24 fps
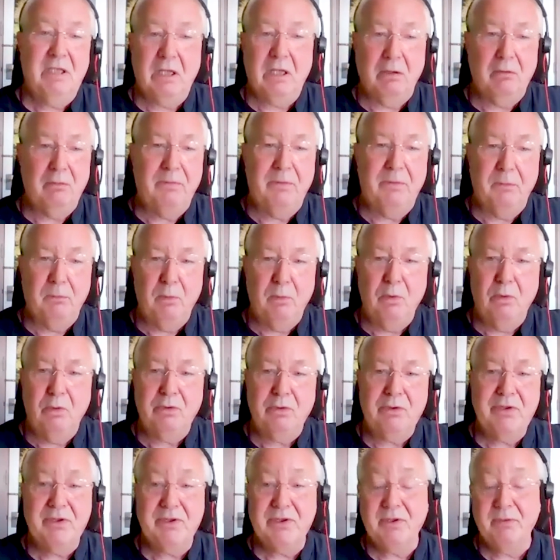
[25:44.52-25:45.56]
go for
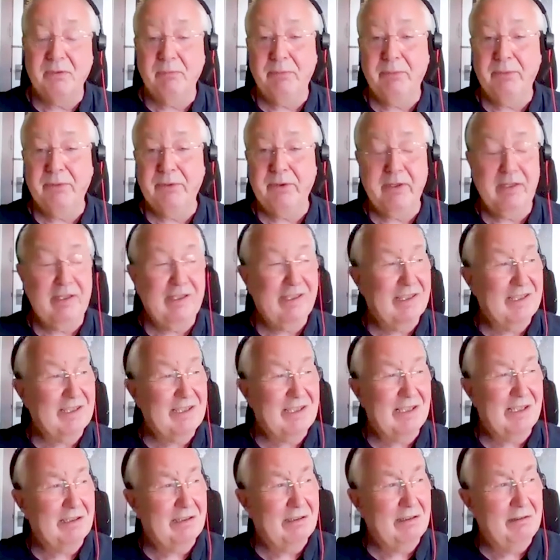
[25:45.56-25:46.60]
walks or something.
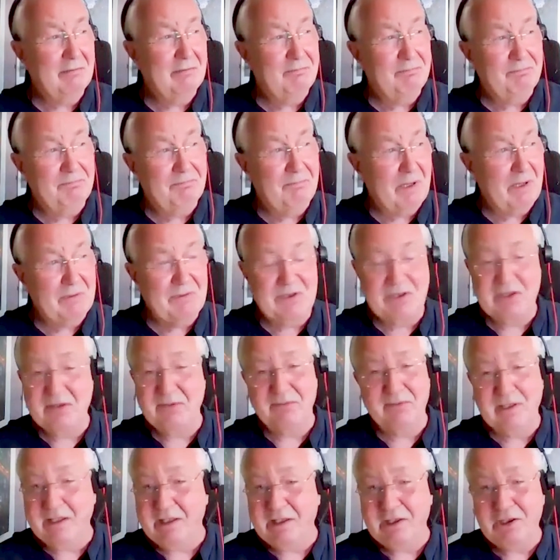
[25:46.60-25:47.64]
It's like most
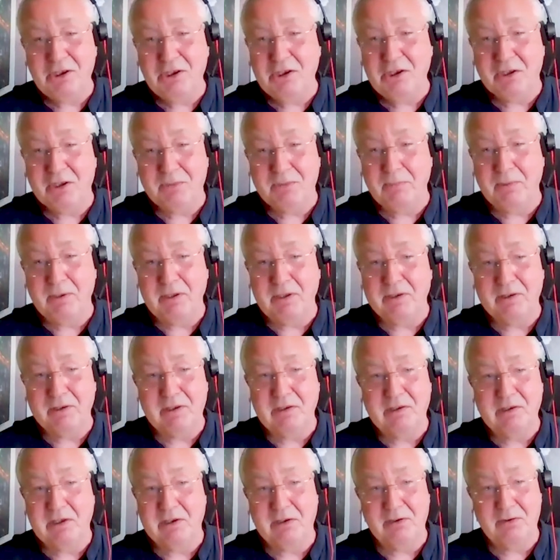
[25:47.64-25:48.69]
of nature's been
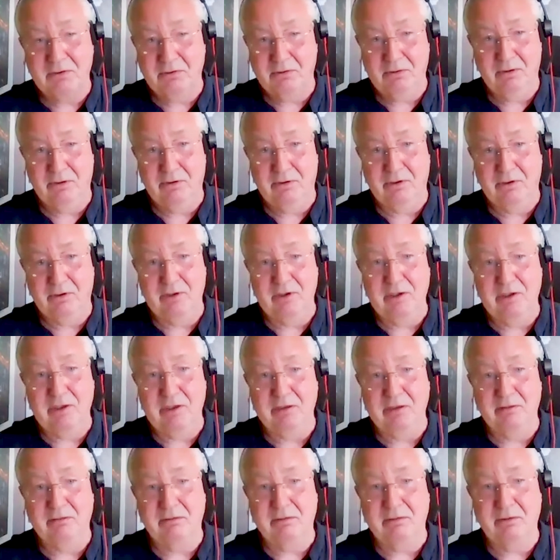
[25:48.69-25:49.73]
destroyed,
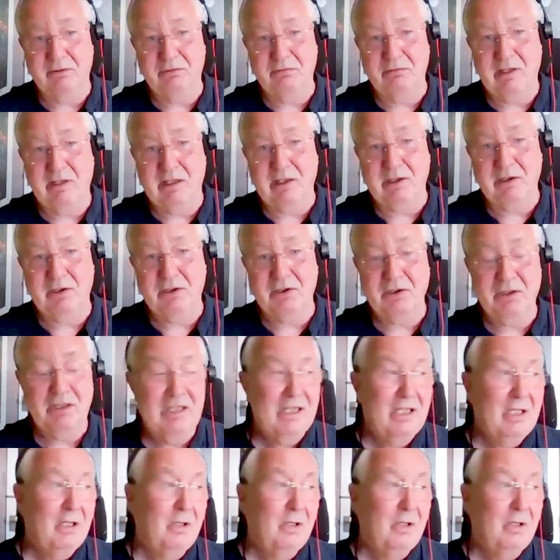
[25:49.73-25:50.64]
or trashed.